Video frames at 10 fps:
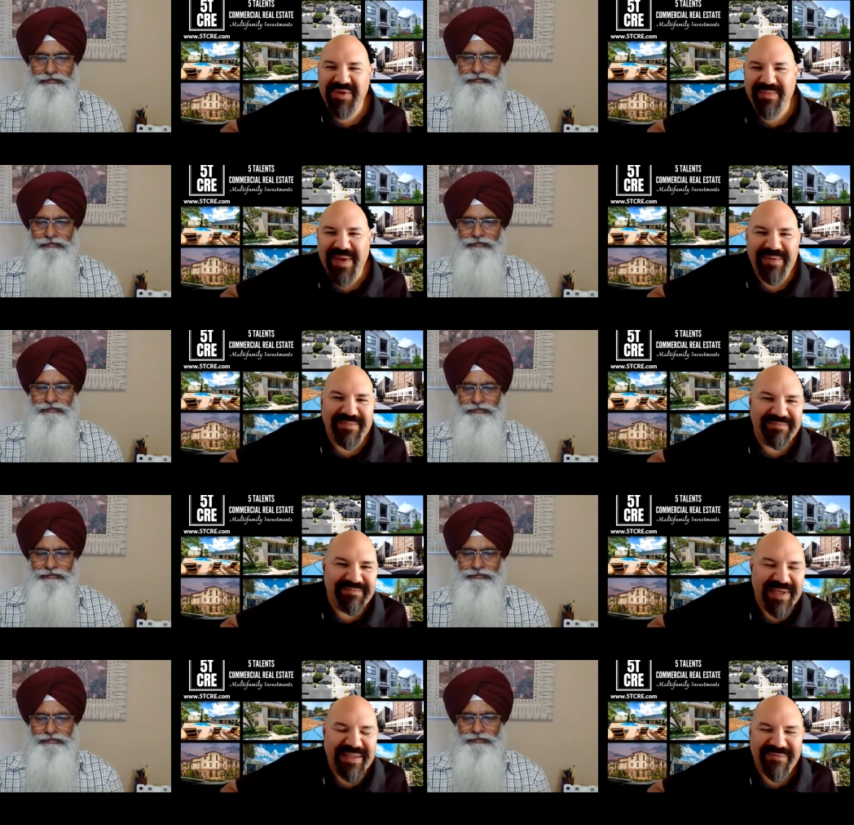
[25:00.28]
Speaker 1: you know, maybe
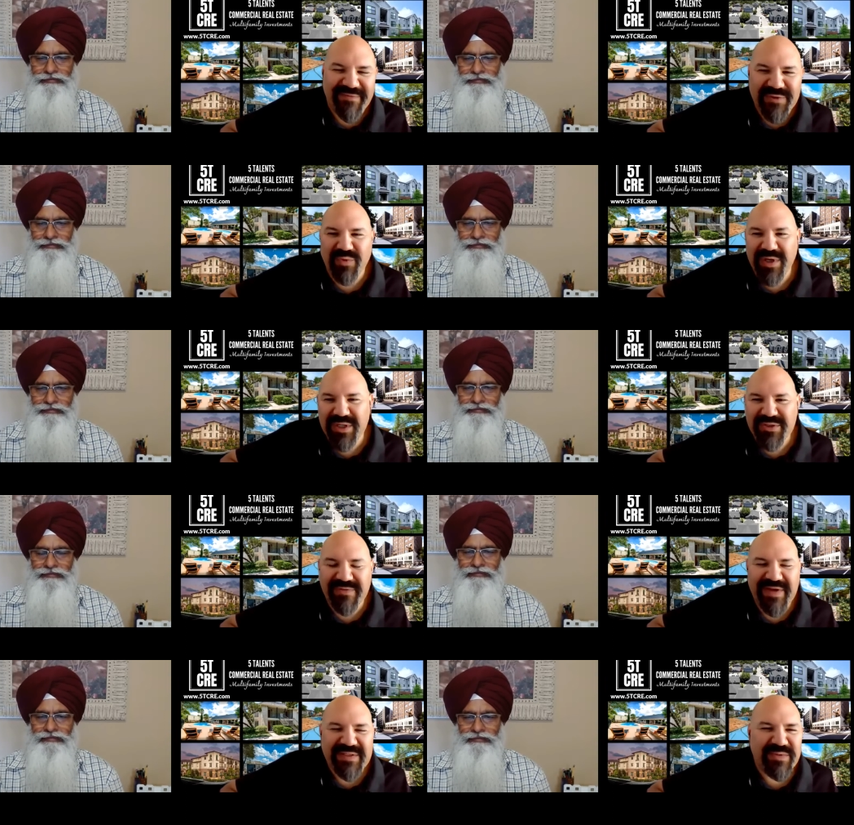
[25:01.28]
made their first one or
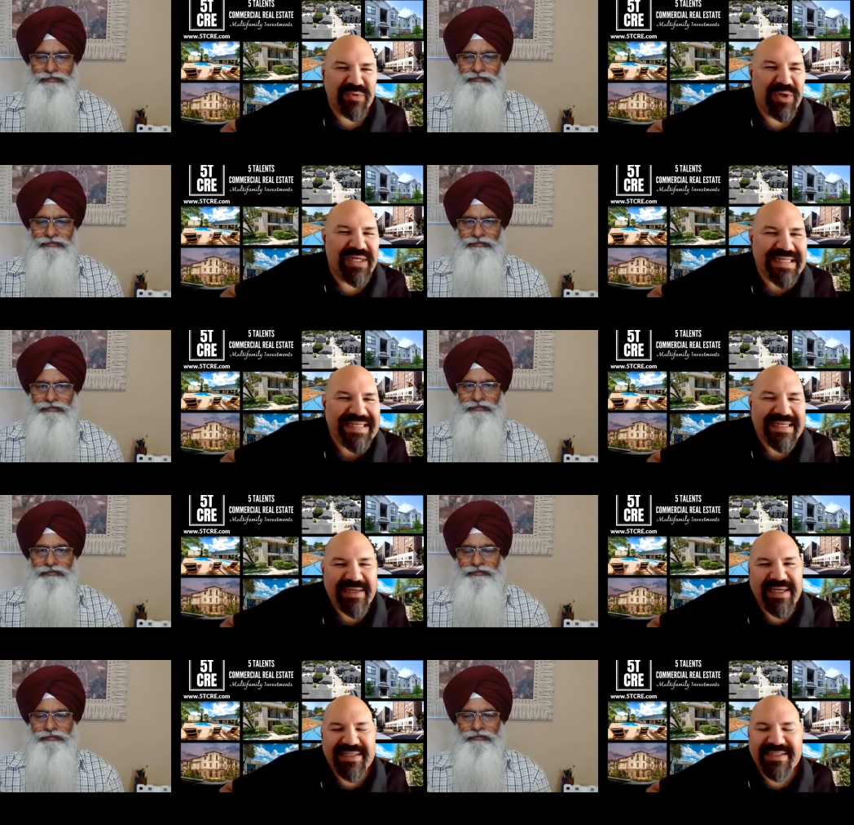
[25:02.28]
two investments. What
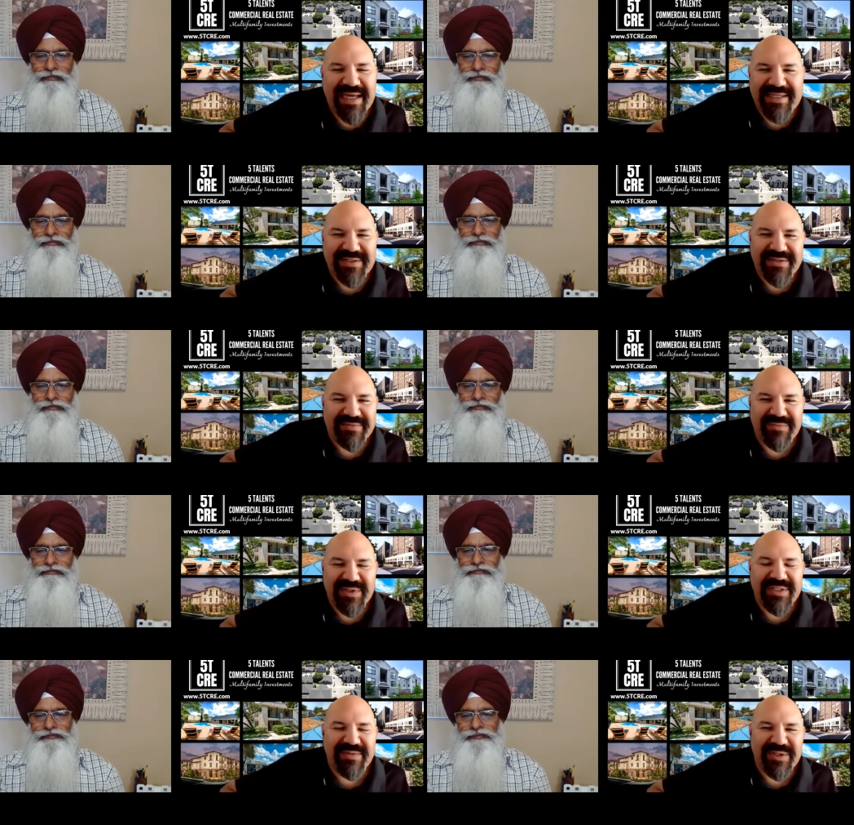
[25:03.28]
insights or
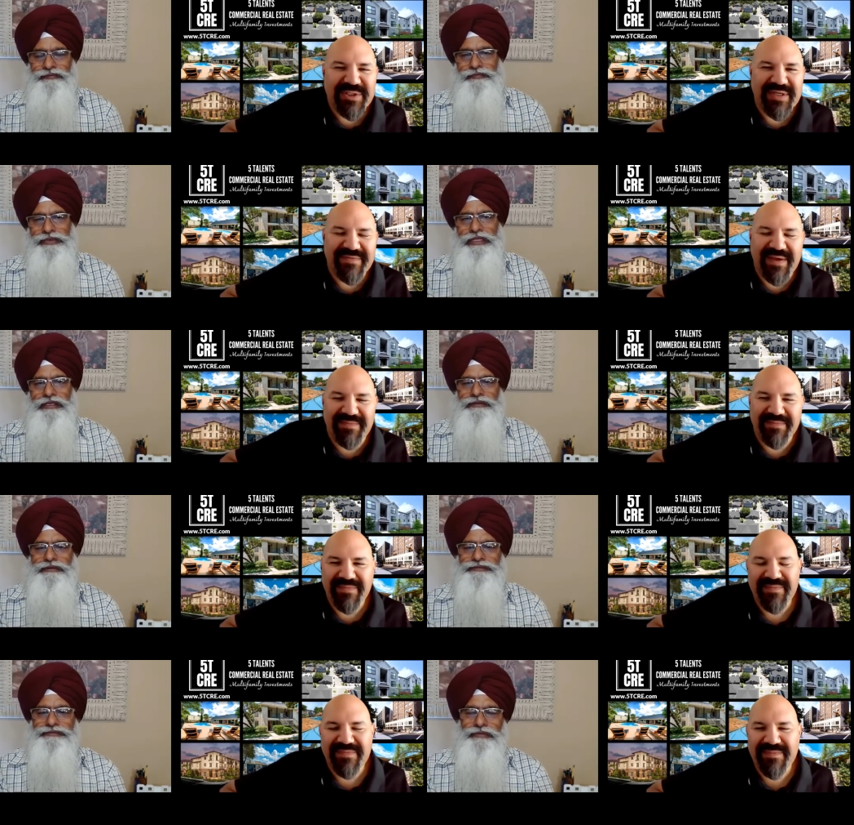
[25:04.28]
wisdom could you give them?
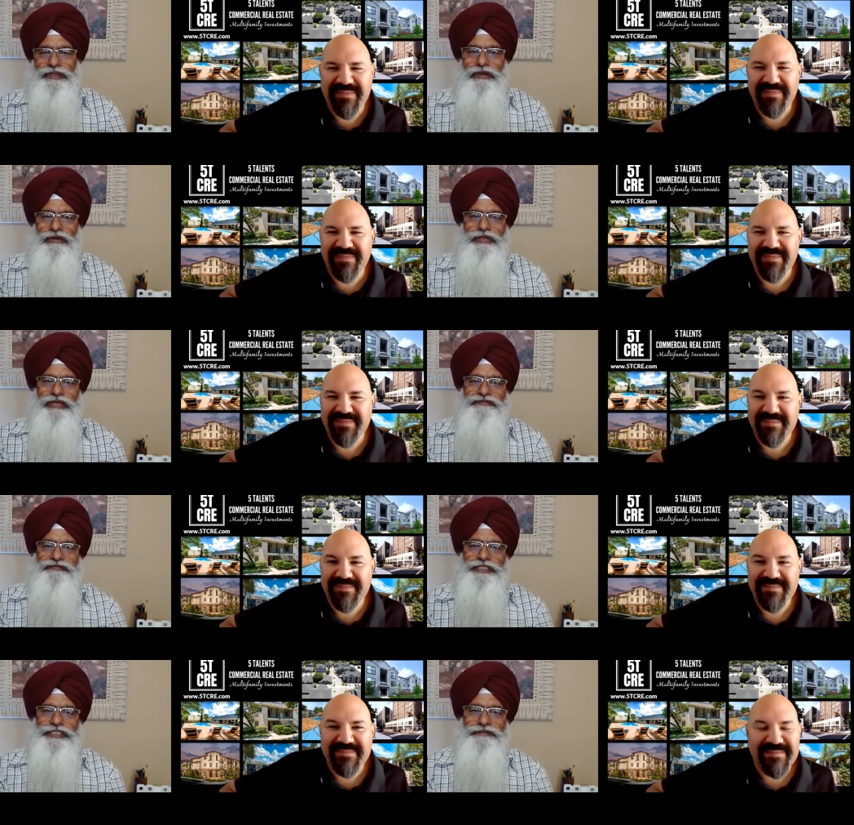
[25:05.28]
Speaker 2: Okay,
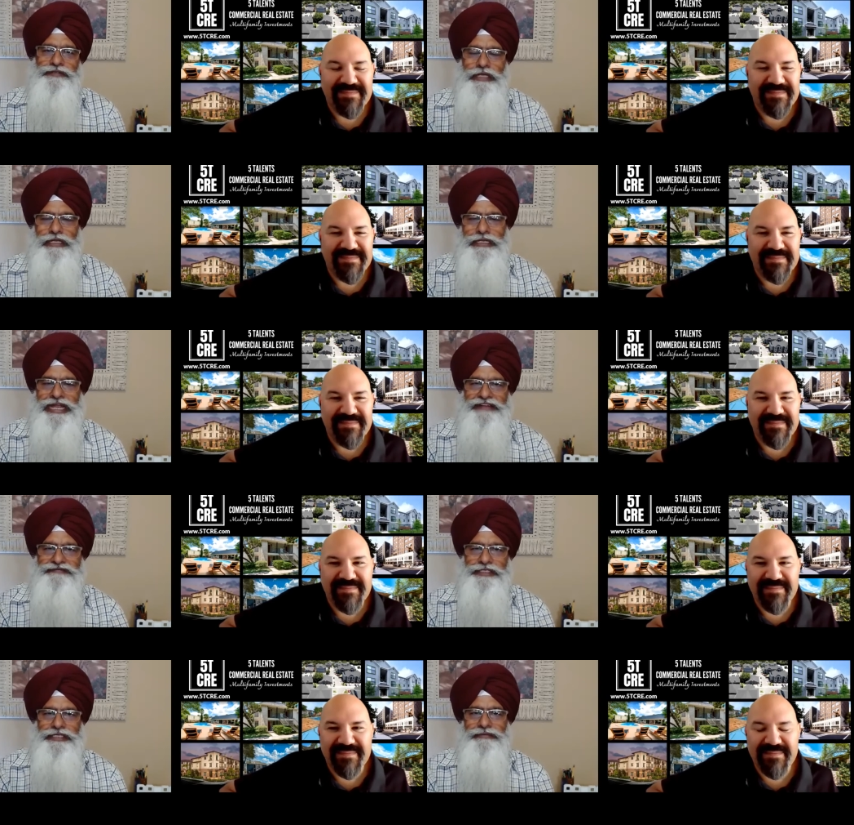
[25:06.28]
first of all,
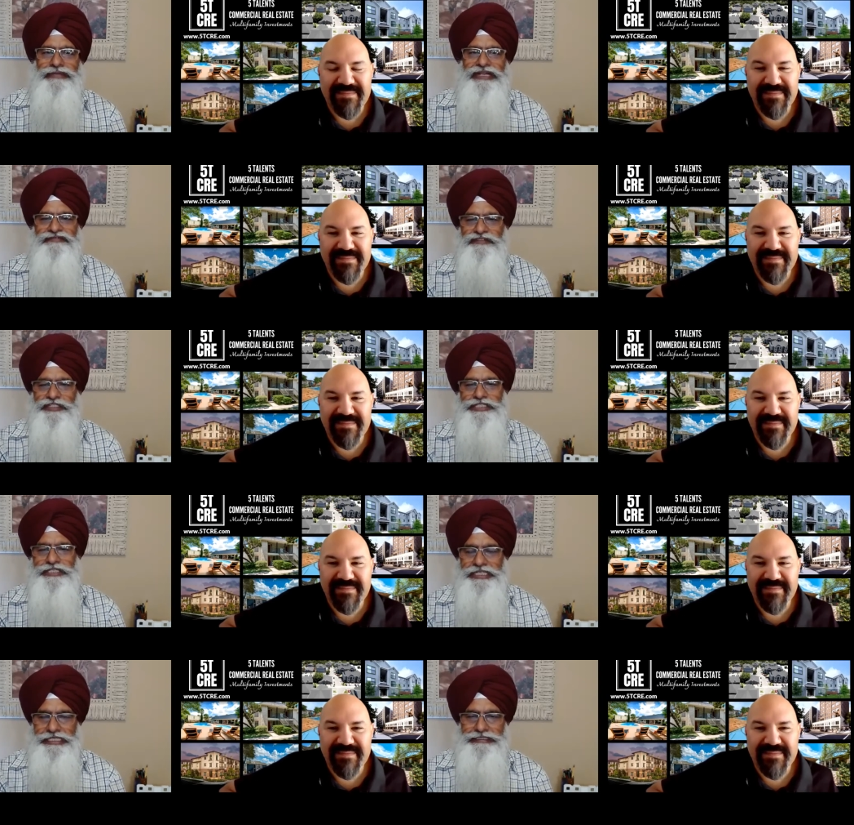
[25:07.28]
after my first
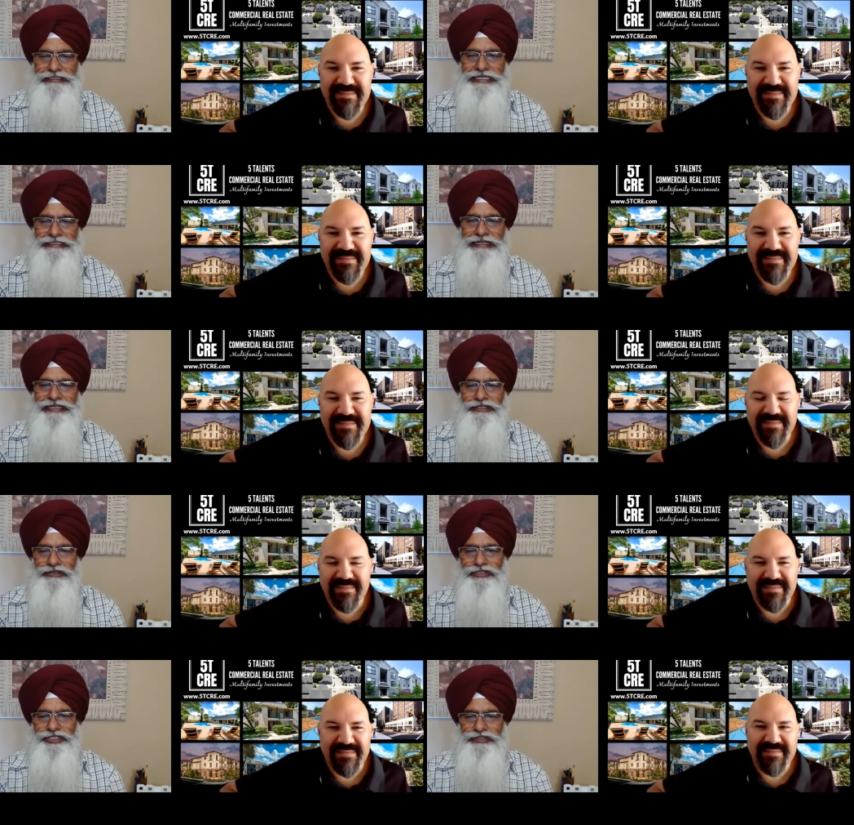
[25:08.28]
deal that I
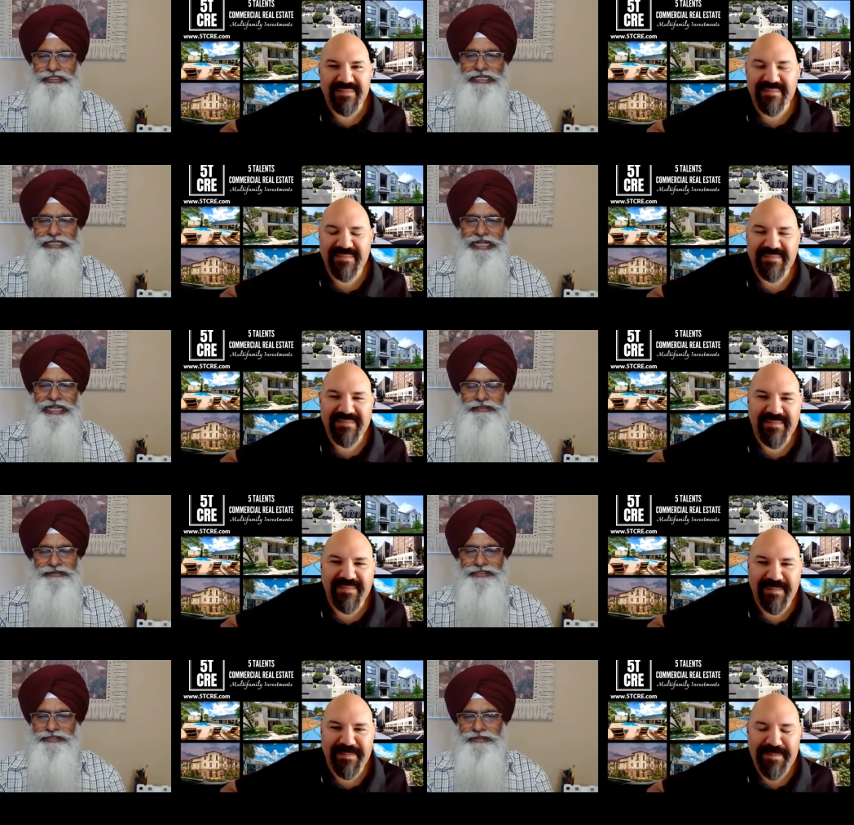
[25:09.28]
told you that I
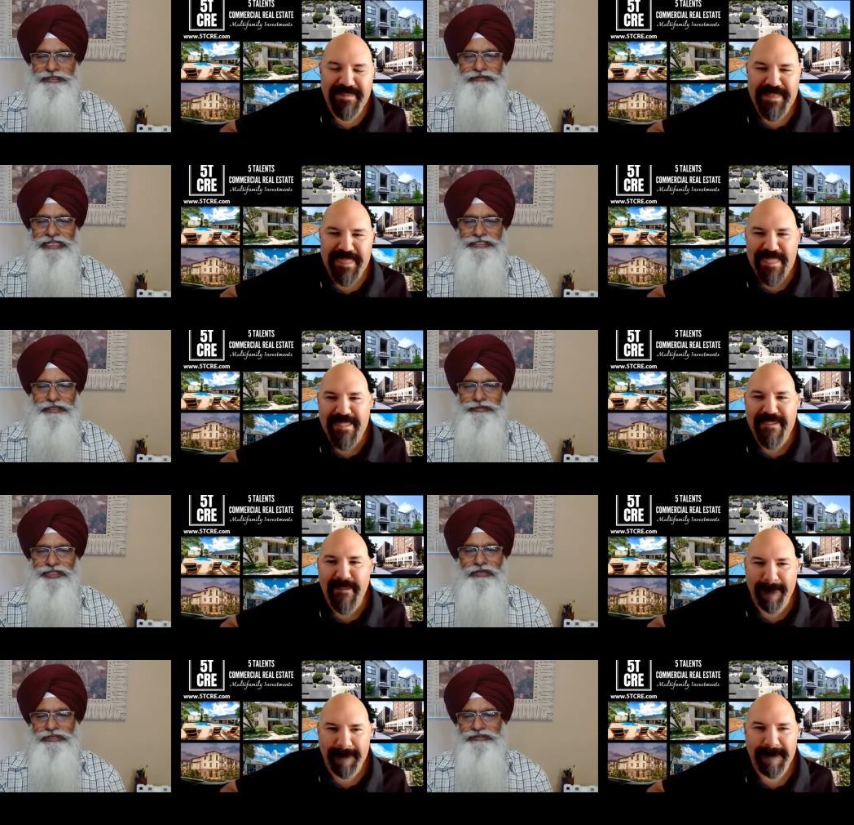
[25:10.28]
just invested
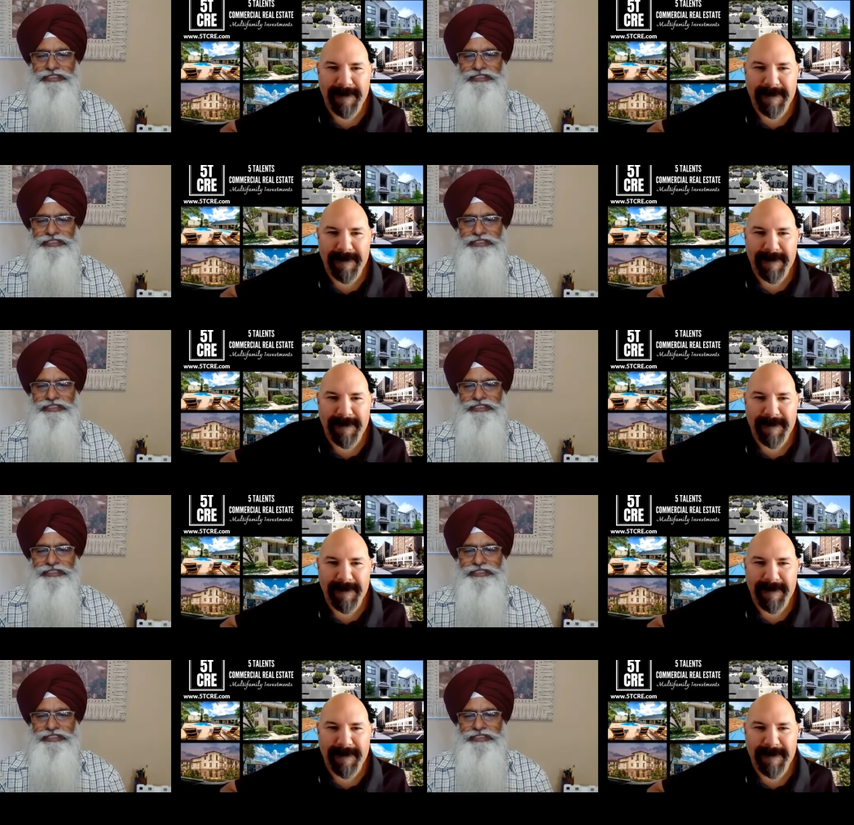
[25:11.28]
without even